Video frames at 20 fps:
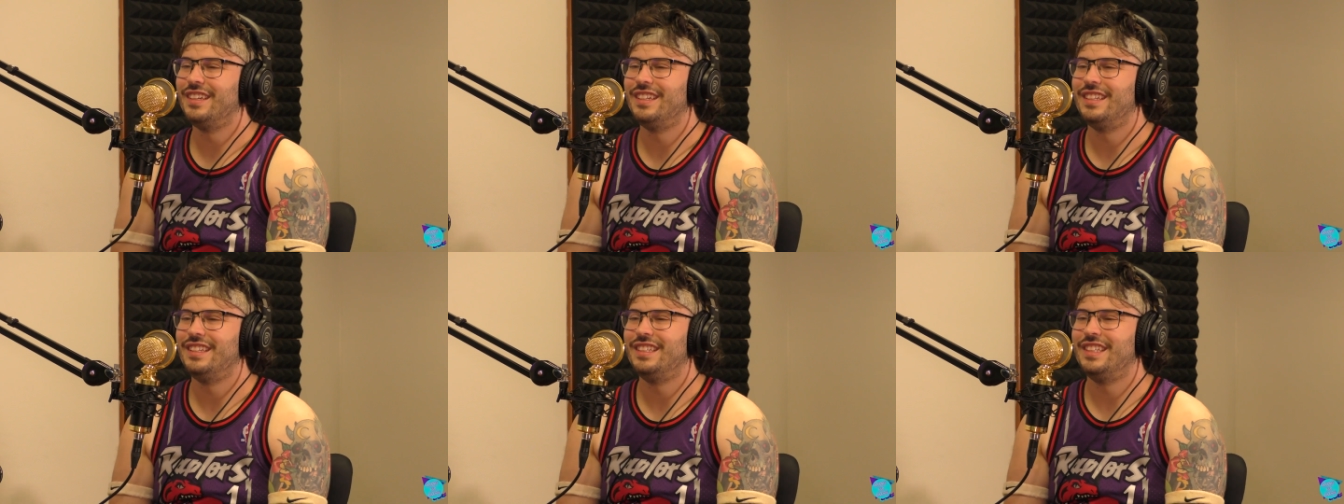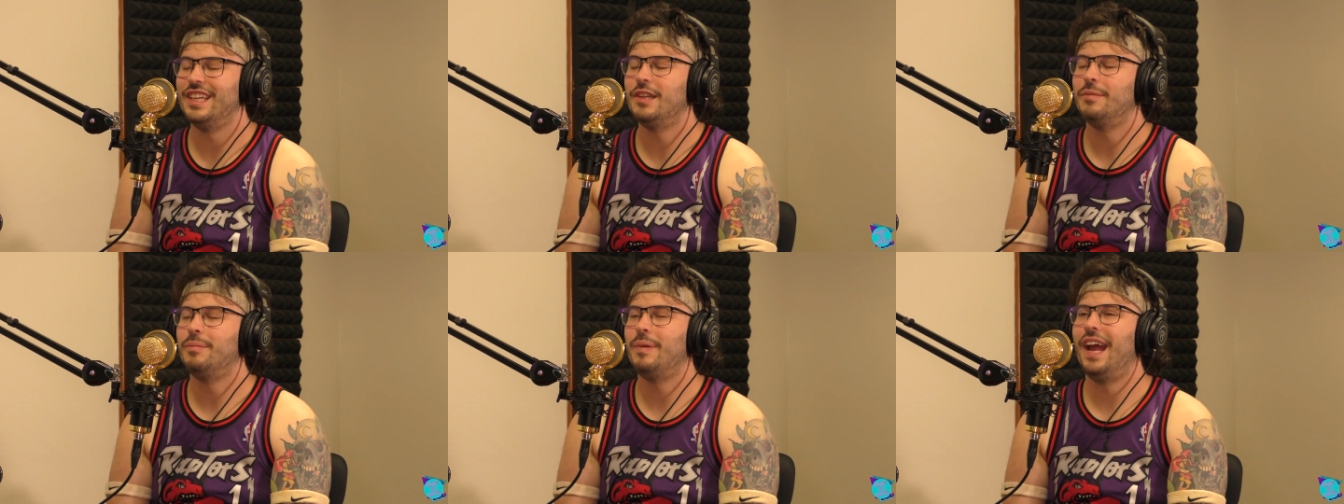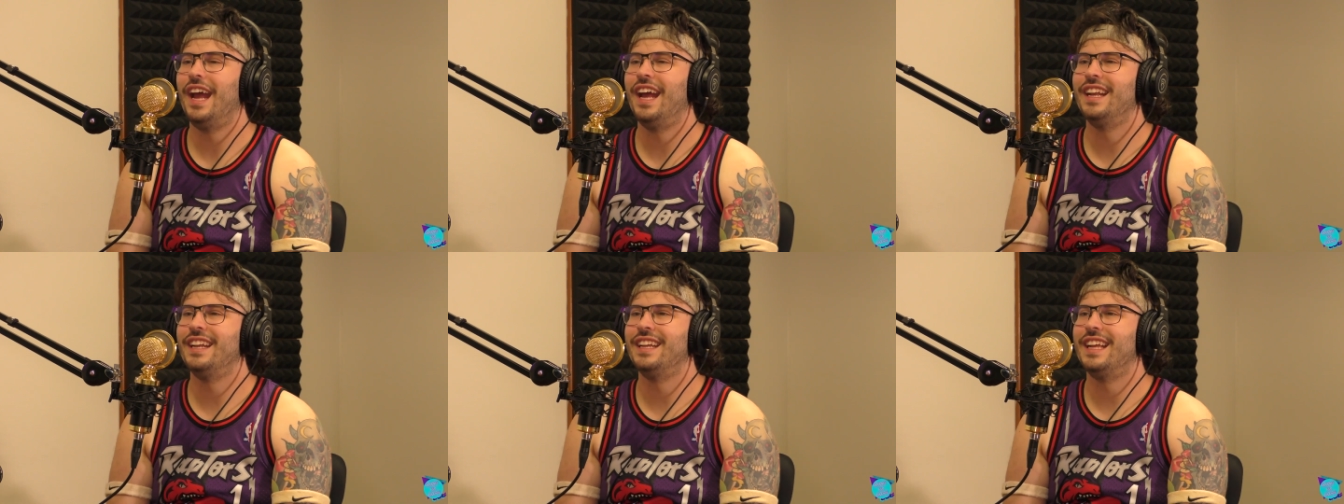Dick
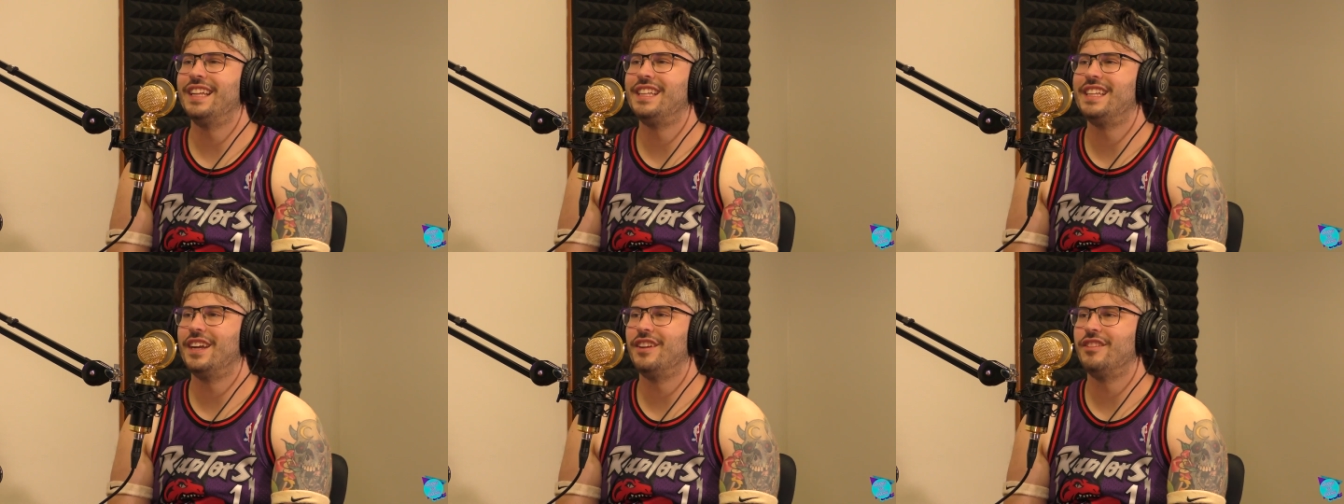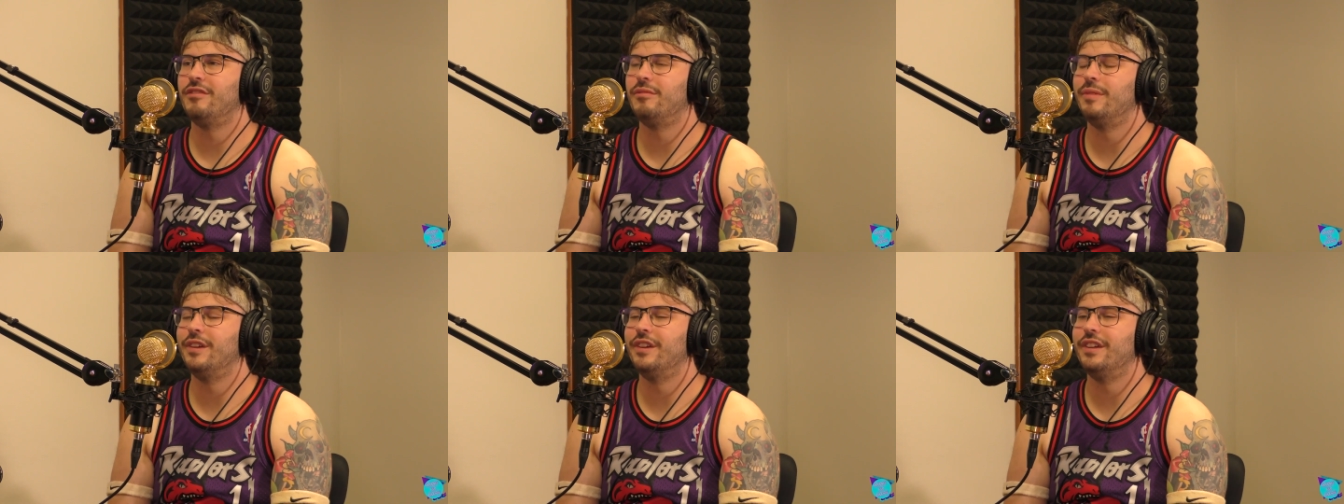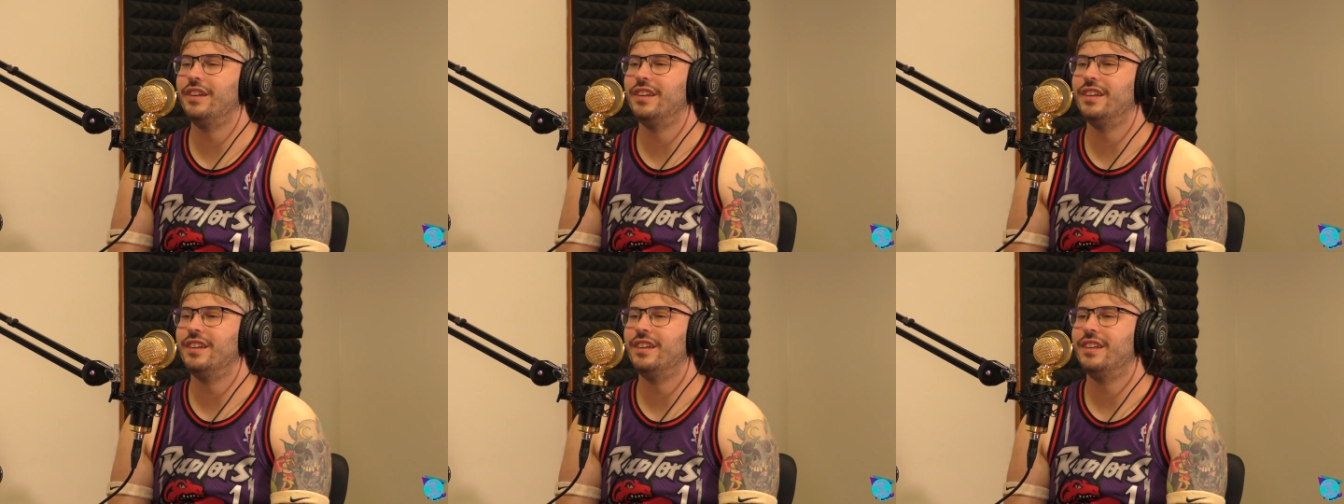Padden. That sounds familiar.
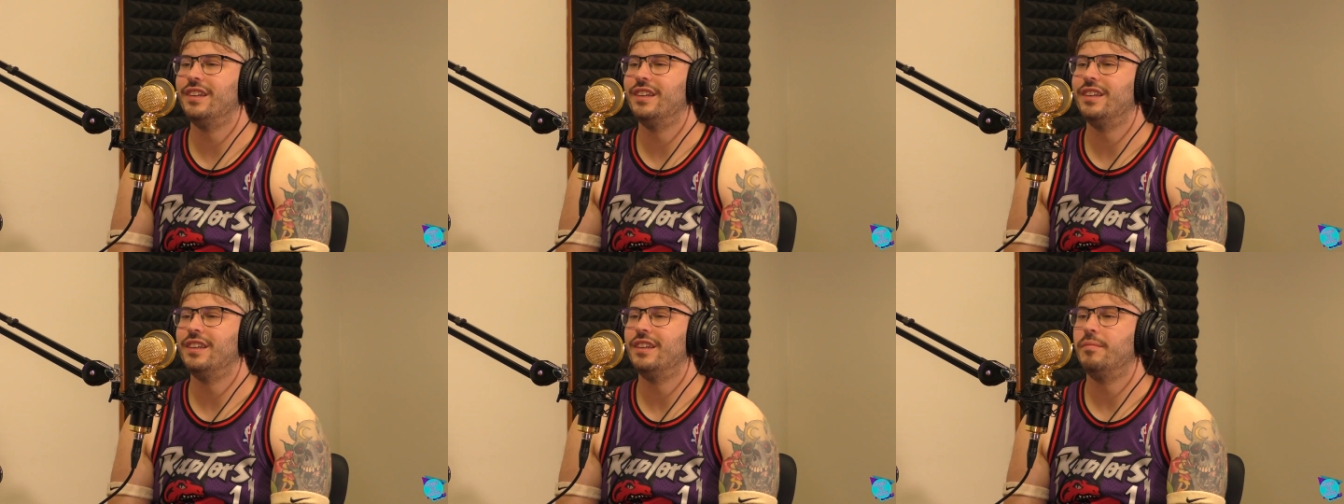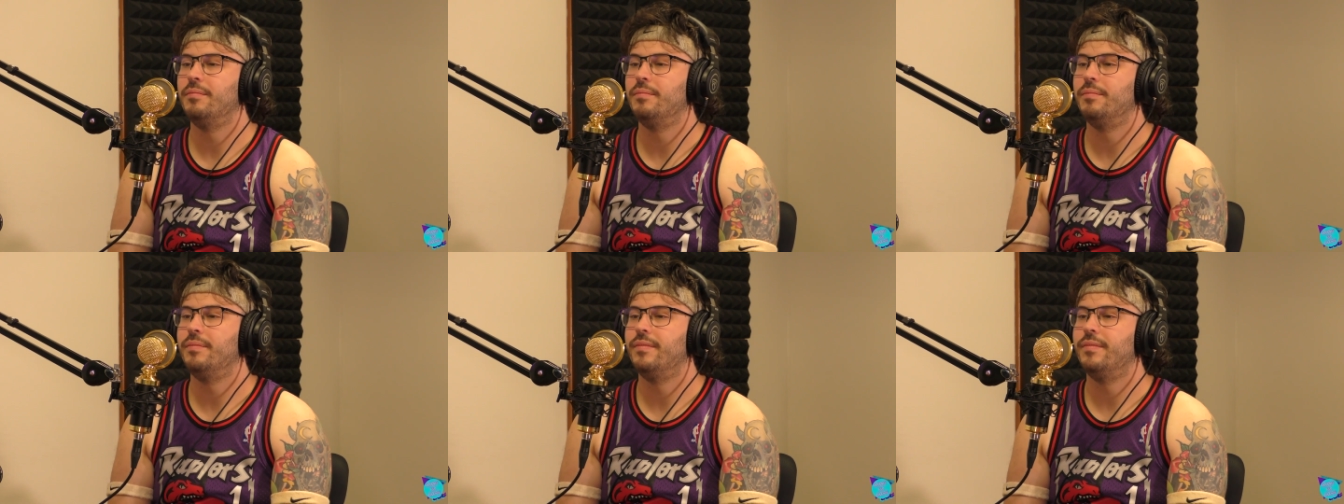Padden. P A D